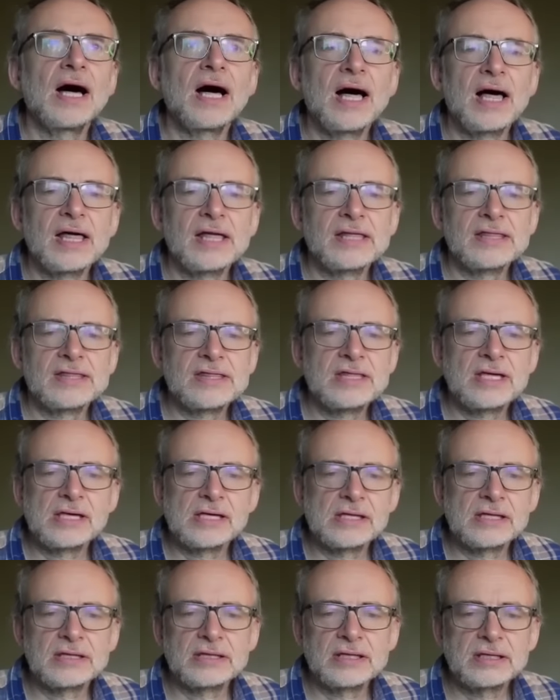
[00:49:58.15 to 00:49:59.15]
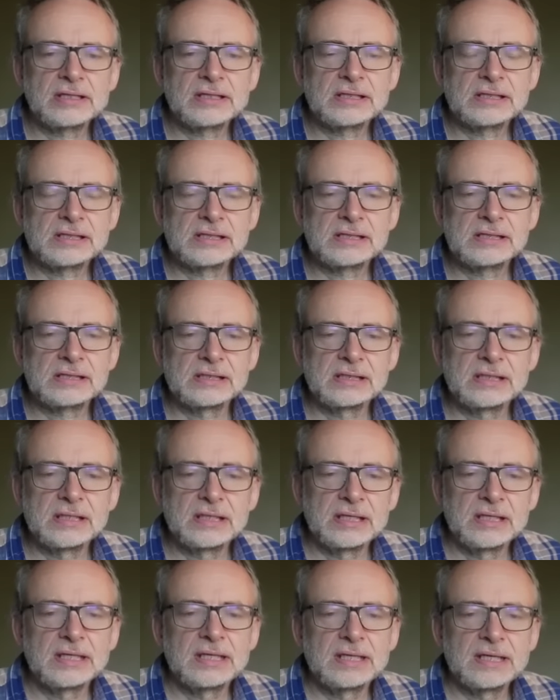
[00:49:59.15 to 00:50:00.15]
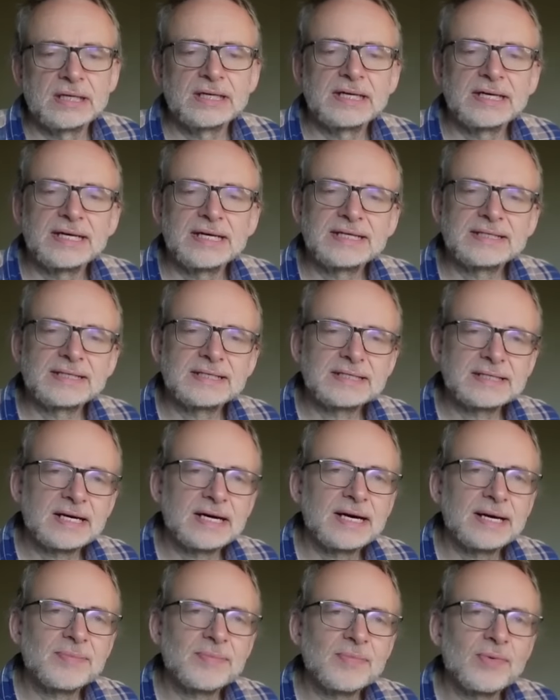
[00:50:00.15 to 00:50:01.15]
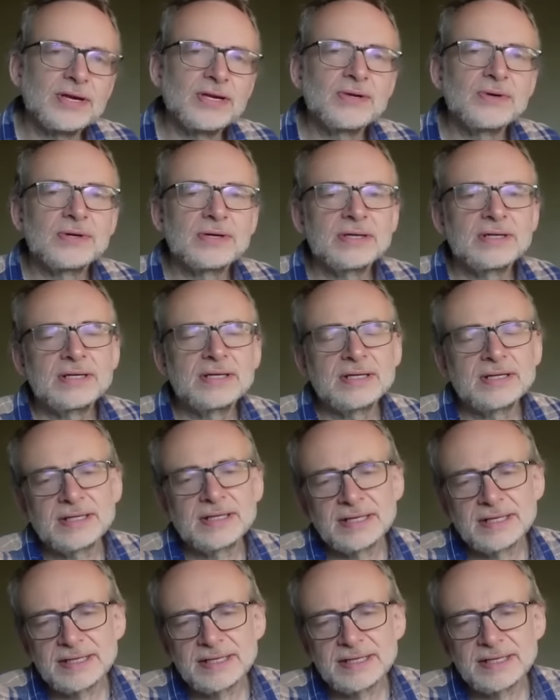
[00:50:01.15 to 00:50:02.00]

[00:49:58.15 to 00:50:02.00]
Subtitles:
I think that it's a time when you can